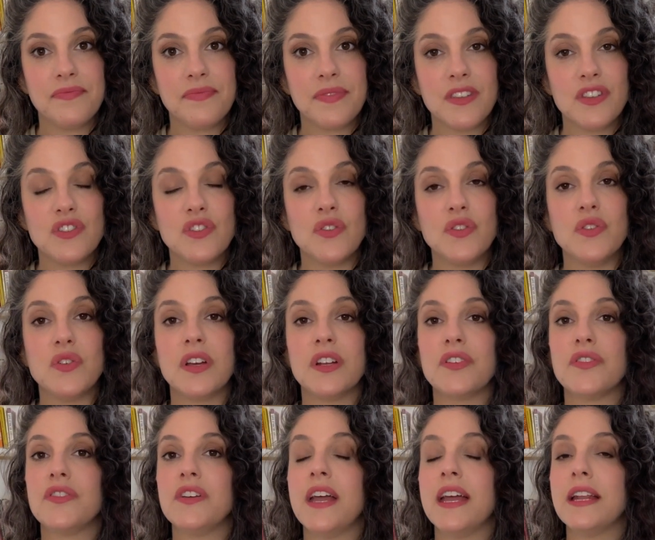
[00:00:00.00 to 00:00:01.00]
so you can
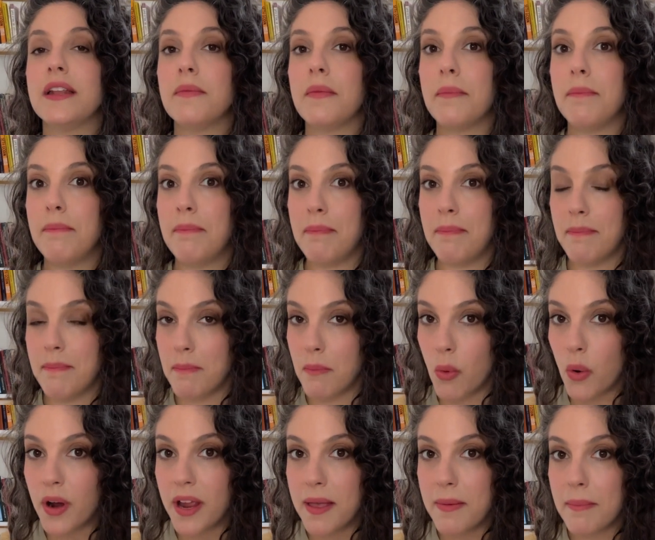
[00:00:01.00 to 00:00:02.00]
create
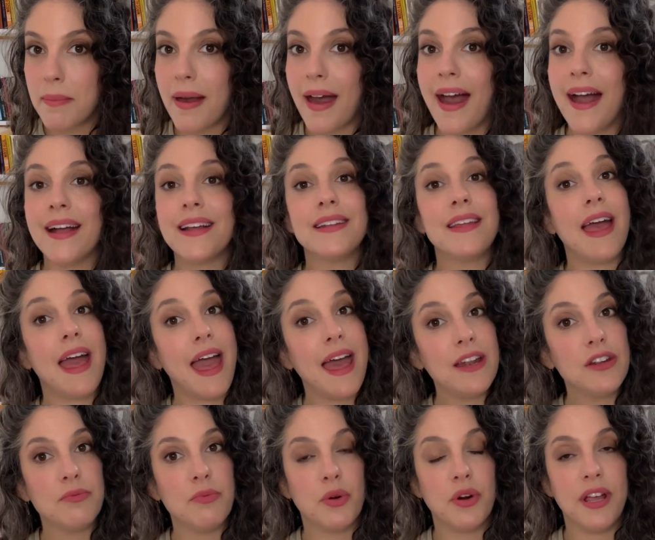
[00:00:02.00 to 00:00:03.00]
more impact
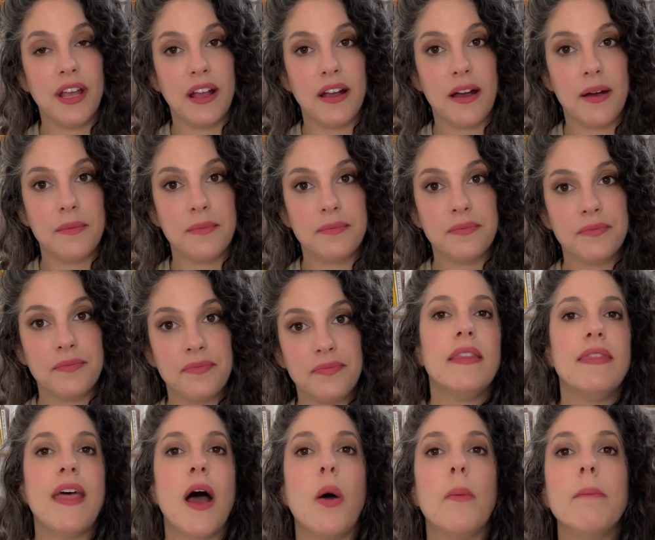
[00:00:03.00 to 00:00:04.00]
and more income.
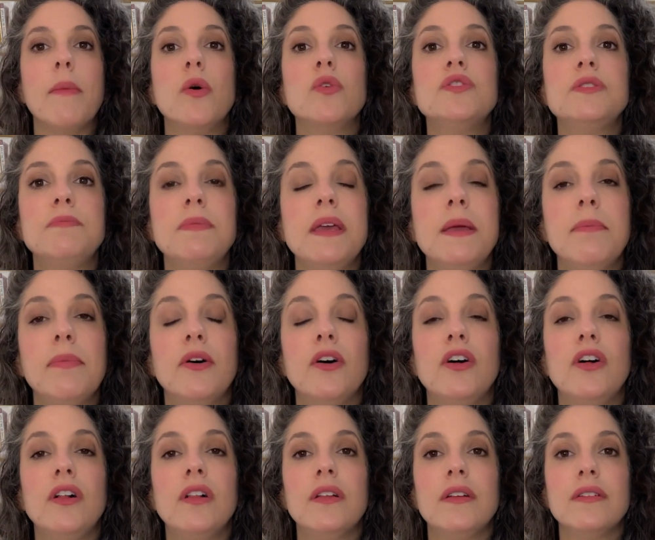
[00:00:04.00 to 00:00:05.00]
Now, most
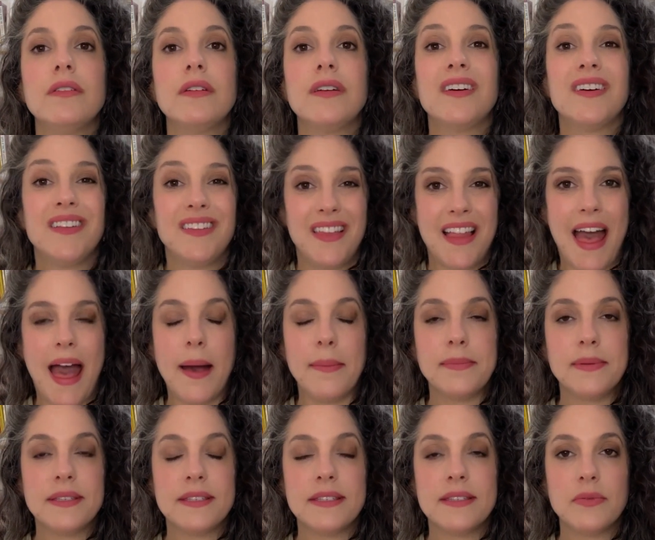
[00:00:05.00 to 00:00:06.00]
people
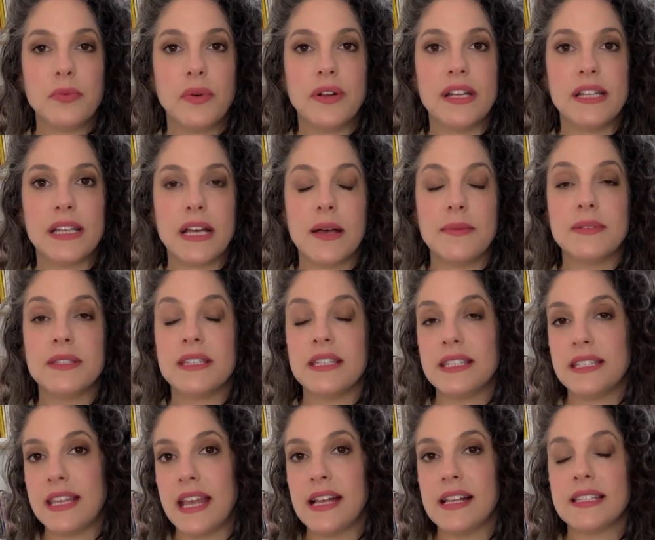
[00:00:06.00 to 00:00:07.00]
collapse when it comes to
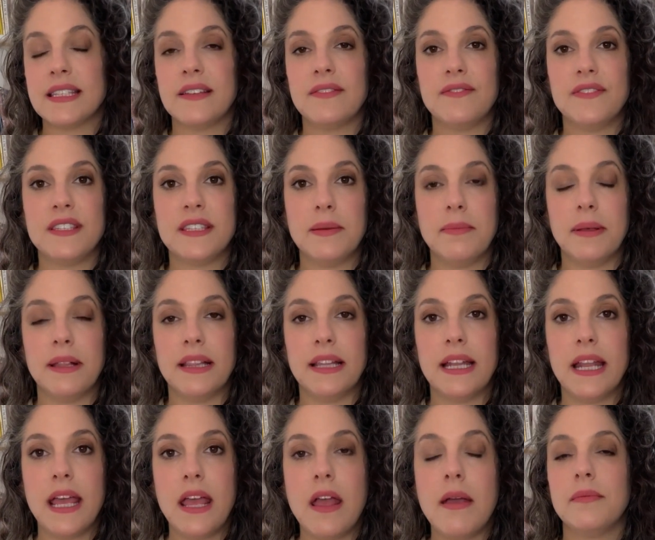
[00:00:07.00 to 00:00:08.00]
sales and
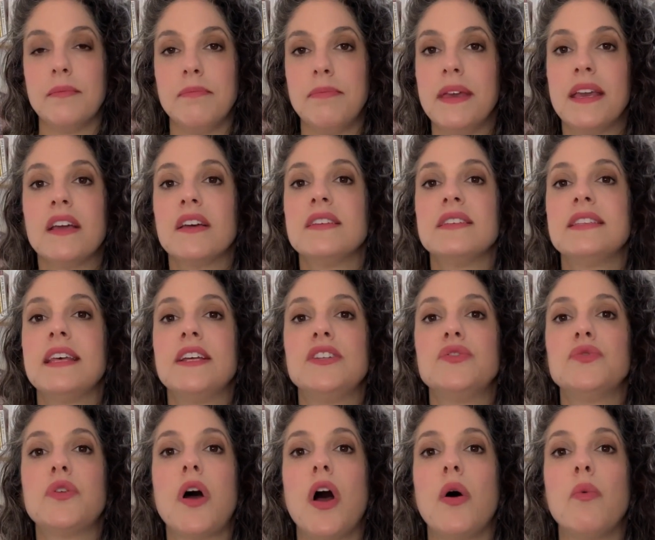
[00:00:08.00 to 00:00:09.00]
visibility because they do
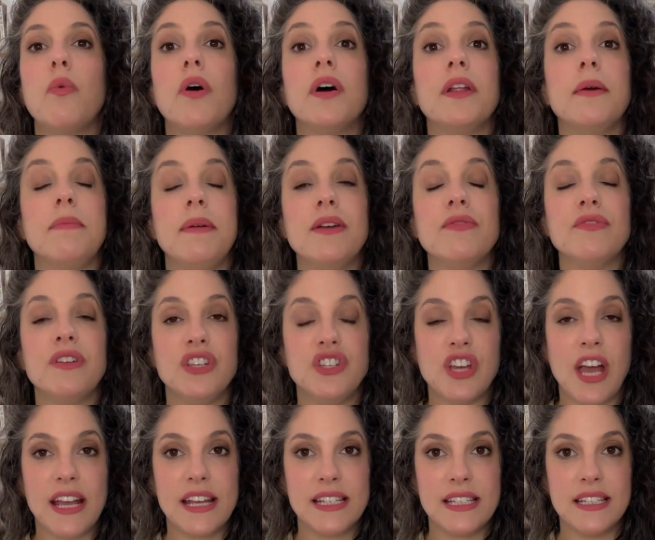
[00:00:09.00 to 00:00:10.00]
not want to be
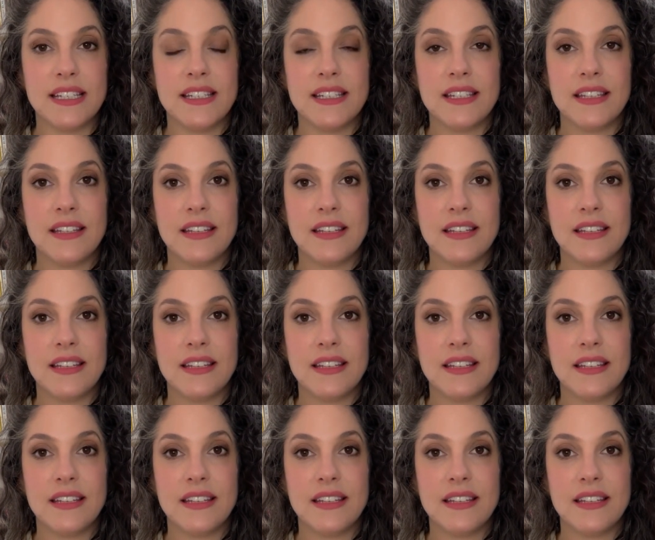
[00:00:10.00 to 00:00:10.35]
rejected.